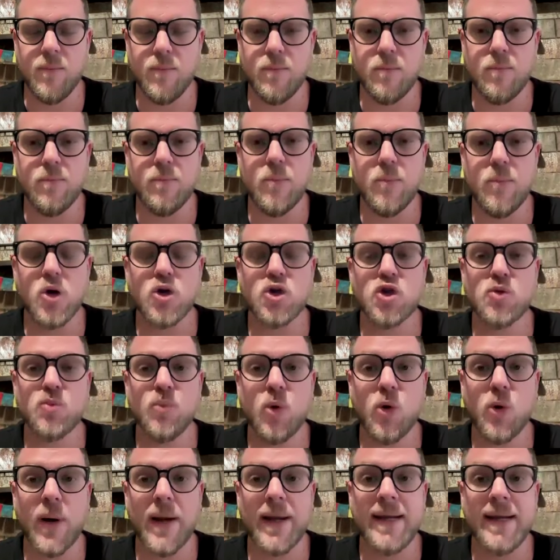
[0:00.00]
much
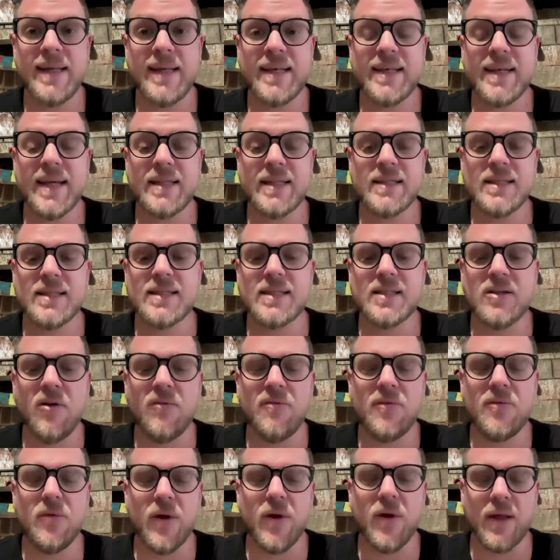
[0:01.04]
more intense
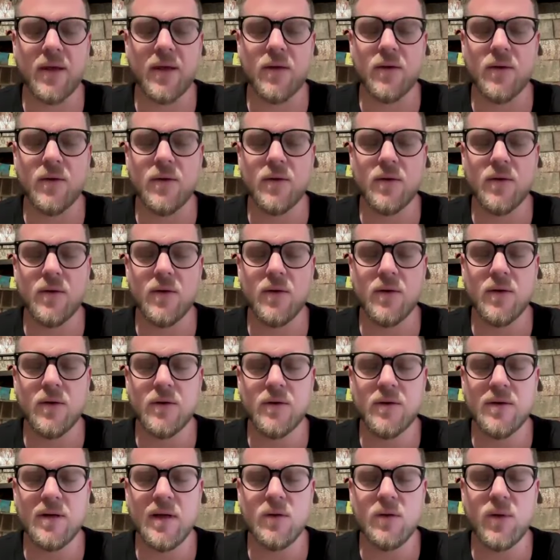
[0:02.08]
suffering
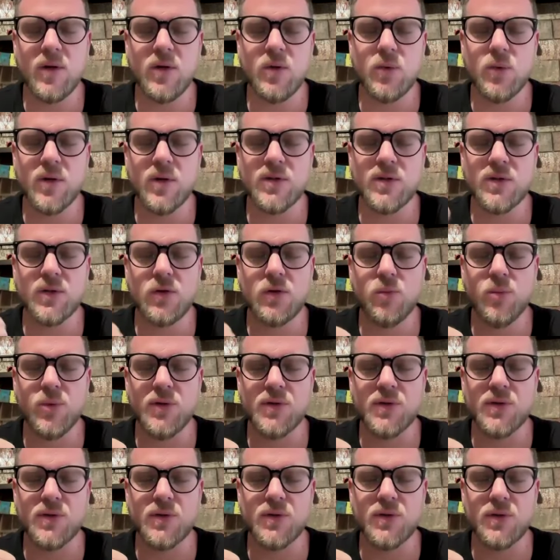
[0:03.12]
than we do as
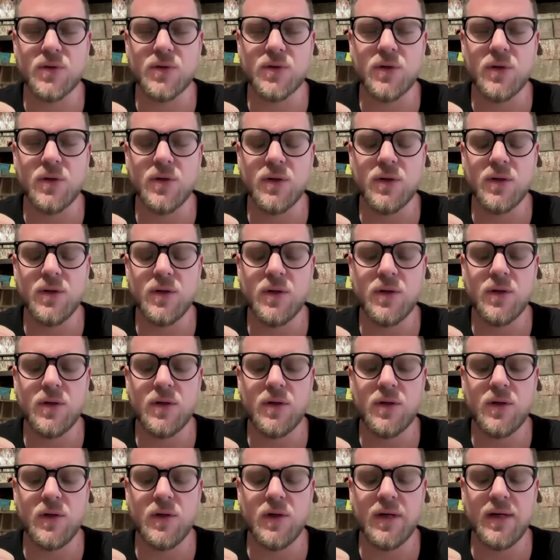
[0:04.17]
humans.
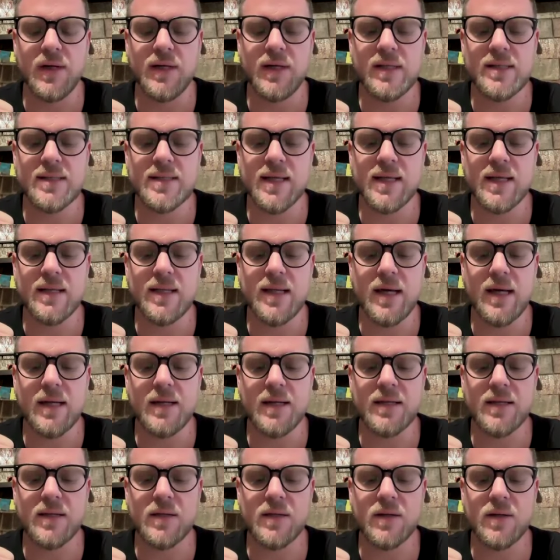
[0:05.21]
It is said
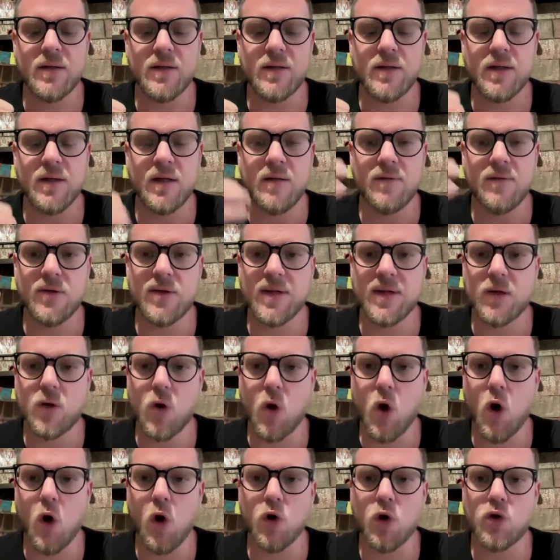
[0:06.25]
that if you take
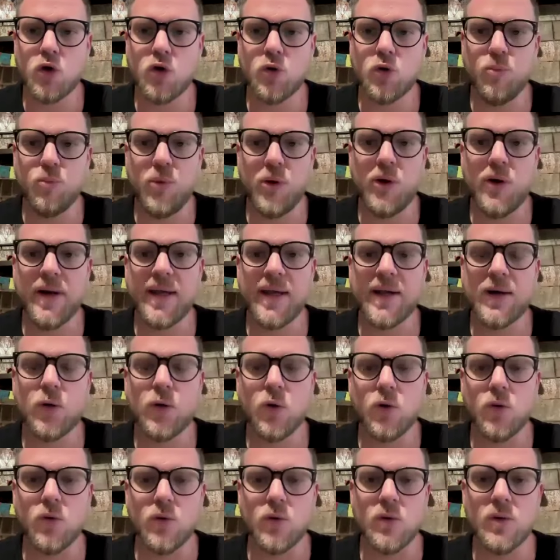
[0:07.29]
a hot burning
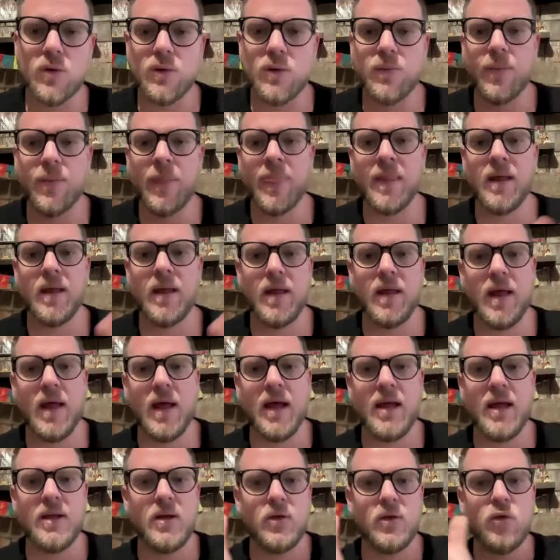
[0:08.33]
coal and